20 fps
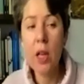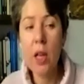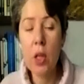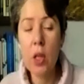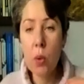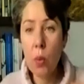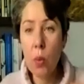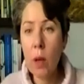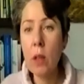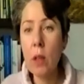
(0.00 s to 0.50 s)

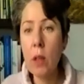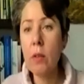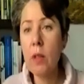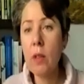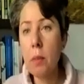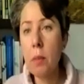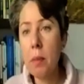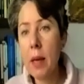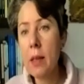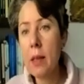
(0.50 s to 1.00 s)
is one
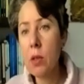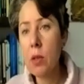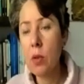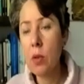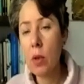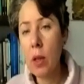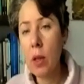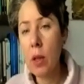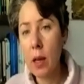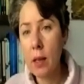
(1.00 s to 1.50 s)
of the best
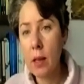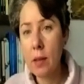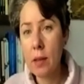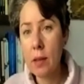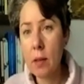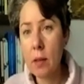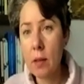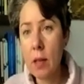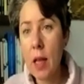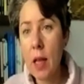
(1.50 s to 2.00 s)

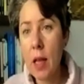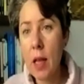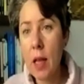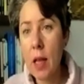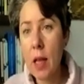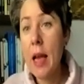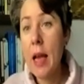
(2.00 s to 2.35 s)
relaxants.